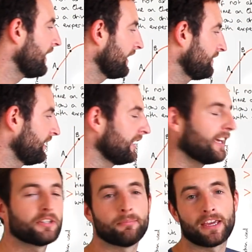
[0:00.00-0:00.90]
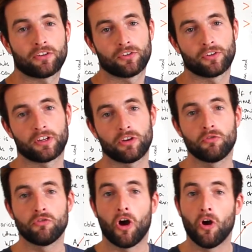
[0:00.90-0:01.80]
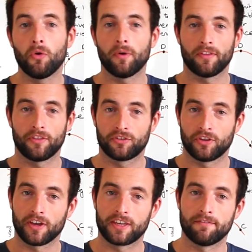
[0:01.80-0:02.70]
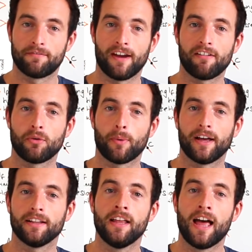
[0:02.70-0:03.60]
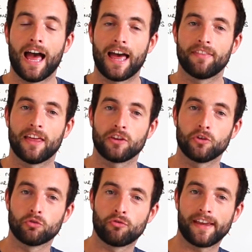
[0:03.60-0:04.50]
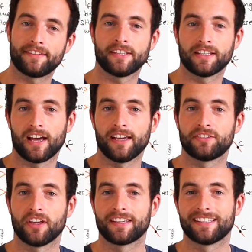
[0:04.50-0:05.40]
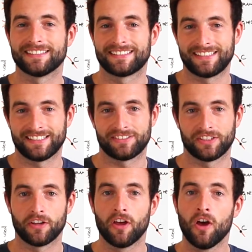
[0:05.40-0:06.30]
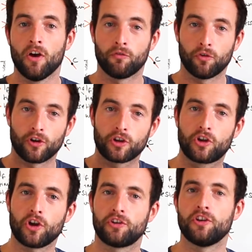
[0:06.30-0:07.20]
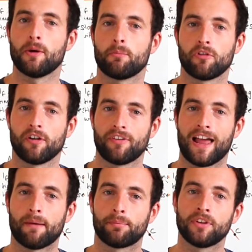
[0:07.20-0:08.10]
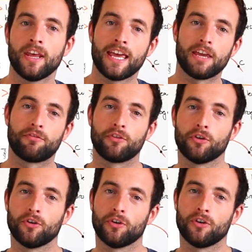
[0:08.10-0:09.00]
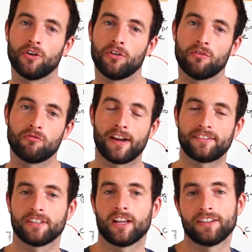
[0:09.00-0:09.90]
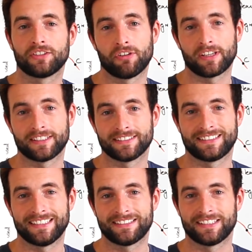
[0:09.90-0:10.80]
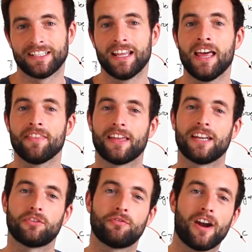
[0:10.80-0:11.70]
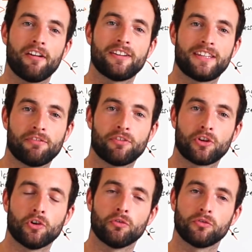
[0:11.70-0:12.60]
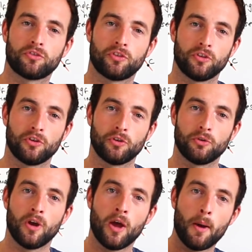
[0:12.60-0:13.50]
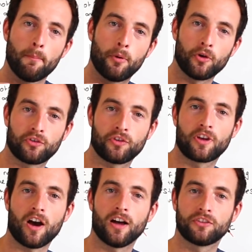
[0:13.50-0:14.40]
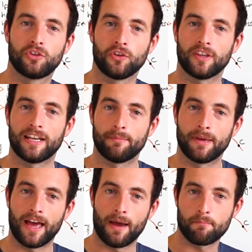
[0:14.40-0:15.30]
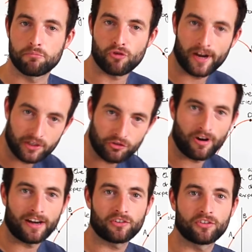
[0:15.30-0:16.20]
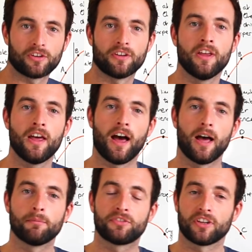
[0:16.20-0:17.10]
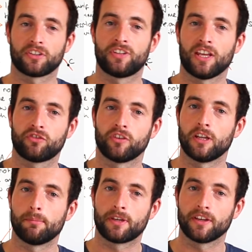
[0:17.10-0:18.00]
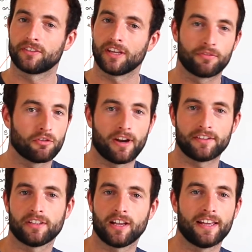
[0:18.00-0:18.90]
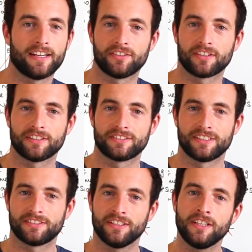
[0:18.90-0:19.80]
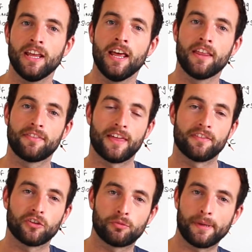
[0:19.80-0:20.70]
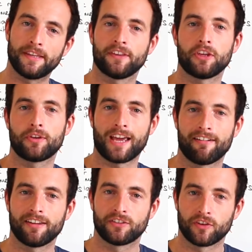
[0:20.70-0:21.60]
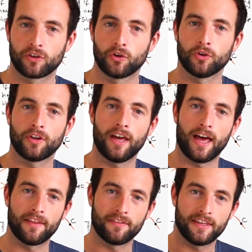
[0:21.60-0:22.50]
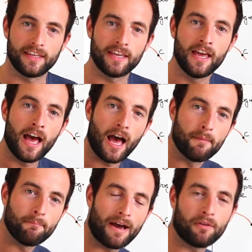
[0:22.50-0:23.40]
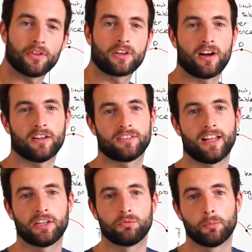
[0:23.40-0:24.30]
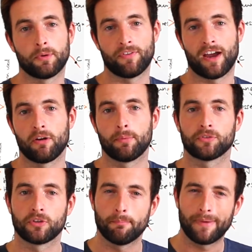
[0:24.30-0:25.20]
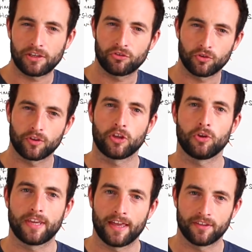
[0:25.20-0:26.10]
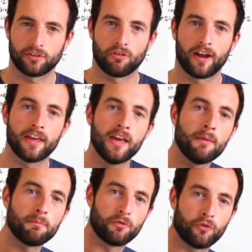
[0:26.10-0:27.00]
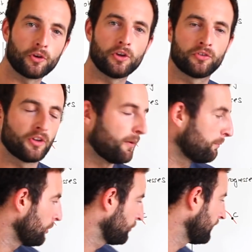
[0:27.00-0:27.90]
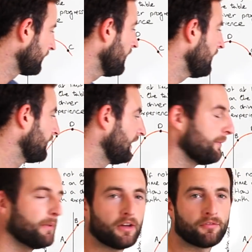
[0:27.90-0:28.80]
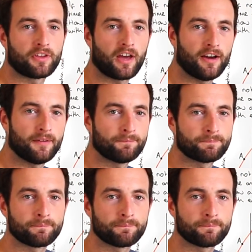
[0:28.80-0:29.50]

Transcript: next thing is make sure that you know the circuit very well and that your racing lines are consistent for a good number of laps. If your racing lines are inconsistent, then it's very difficult to push the car to the limit and break traction successfully, because if the racing line isn't consistent, then the speed that you carry into the corner and the amount the car slides will be variable. So make sure that you get this right before you start pushing the limit of the car.